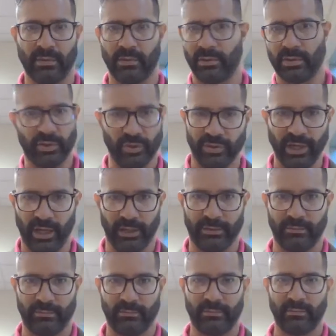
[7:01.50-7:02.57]
You're done.
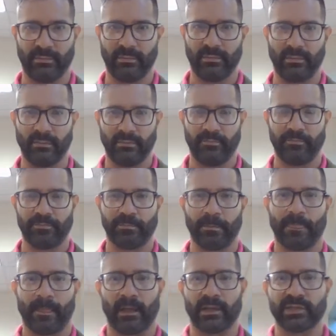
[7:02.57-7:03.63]

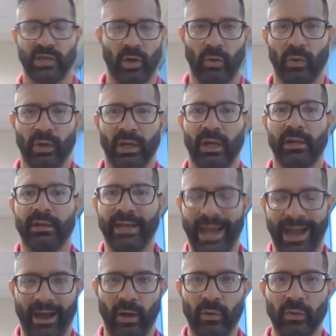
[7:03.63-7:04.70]
So
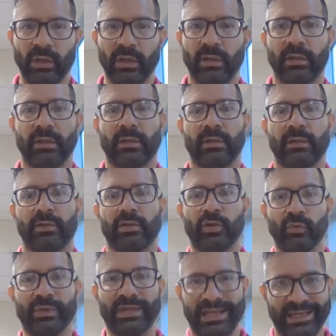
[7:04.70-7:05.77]
now you
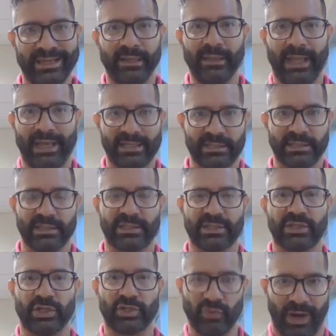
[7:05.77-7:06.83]
need a license
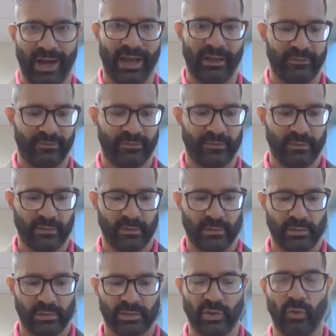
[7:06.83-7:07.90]
to drive.
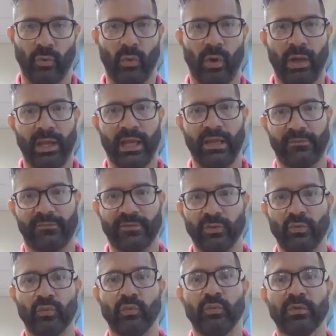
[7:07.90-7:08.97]
So
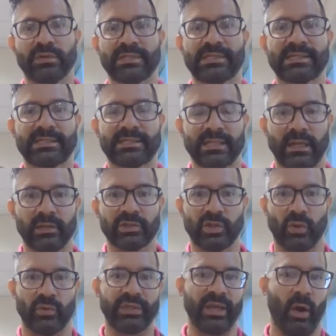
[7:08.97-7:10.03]

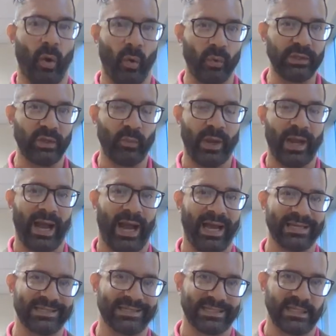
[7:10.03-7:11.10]
the only way I
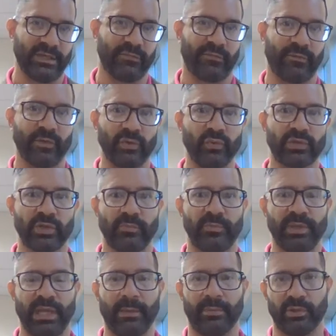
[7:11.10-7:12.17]
see for you to
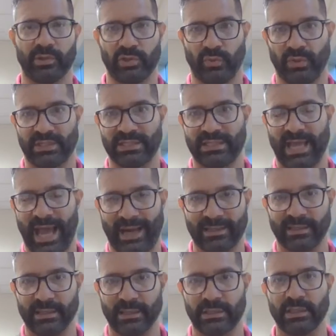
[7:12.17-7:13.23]
be able to attack
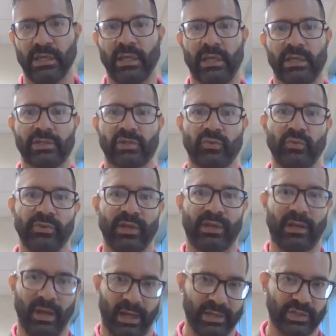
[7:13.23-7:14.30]
this is through the
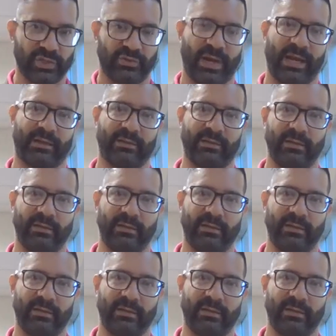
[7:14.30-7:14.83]
contract.